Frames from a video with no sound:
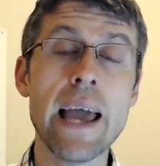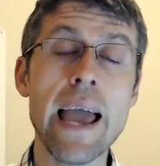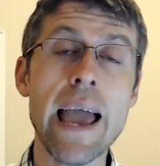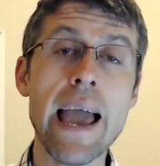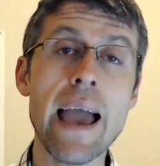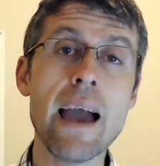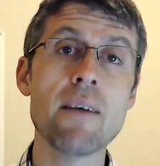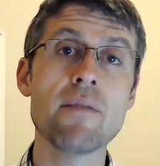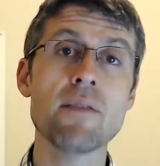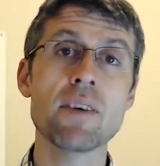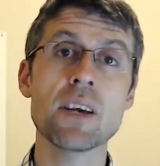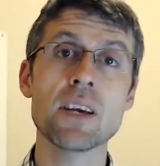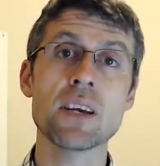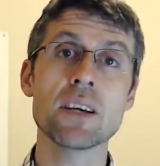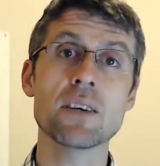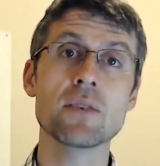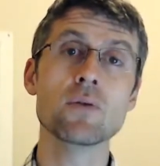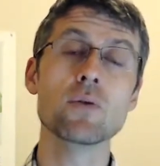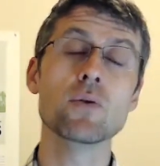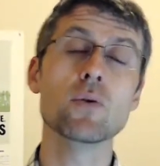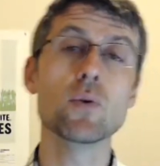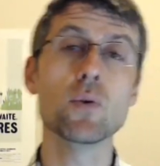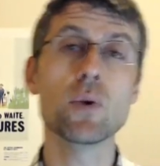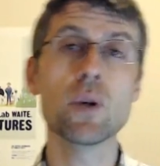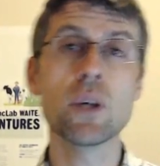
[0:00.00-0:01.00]
having
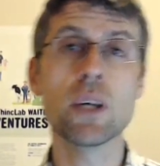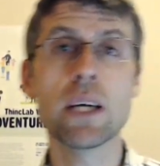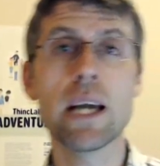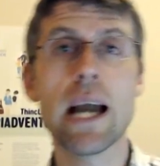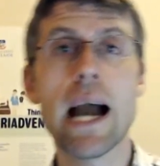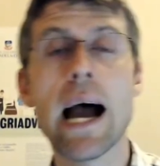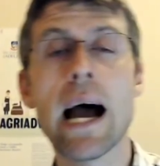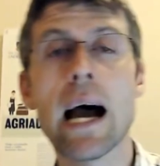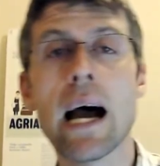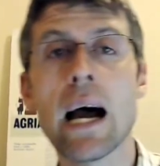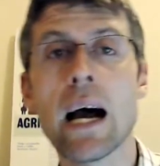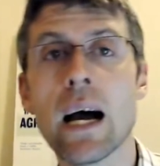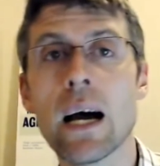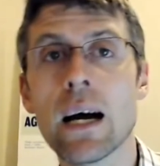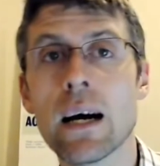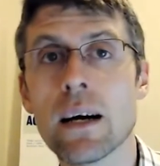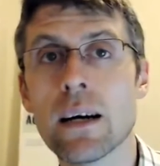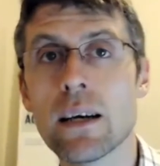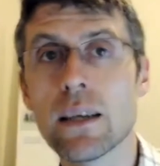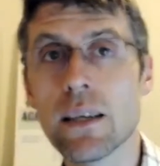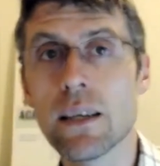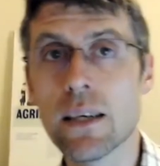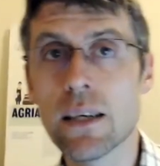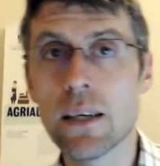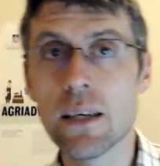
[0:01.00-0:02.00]
and doing a
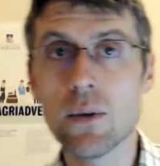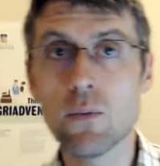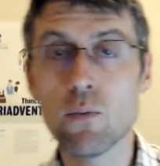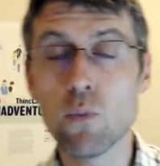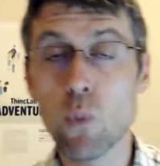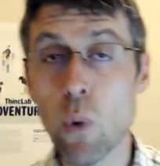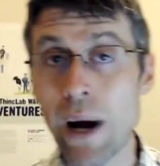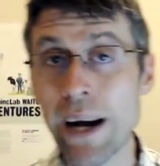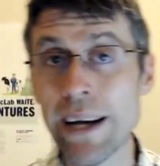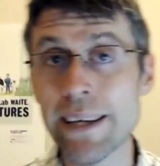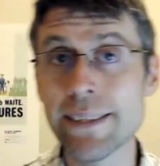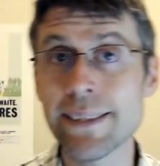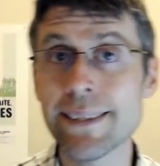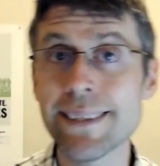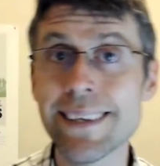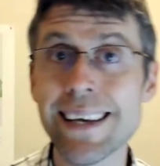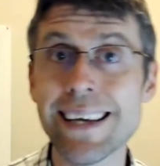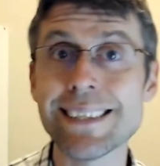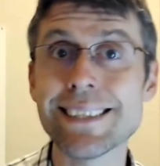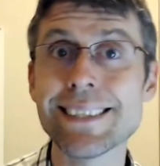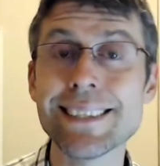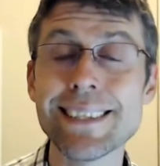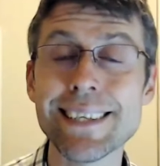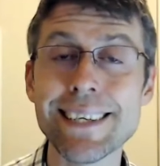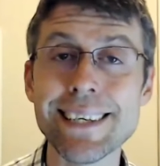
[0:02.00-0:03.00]
wine
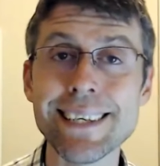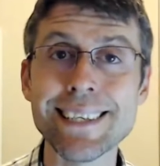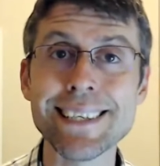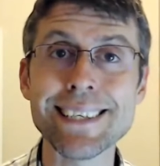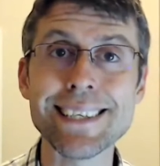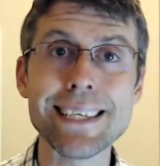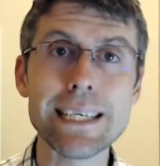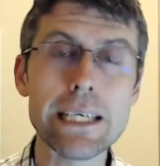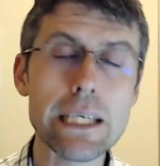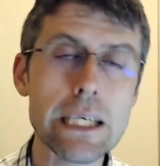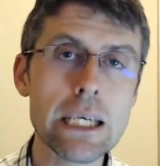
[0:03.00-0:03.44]
tasting,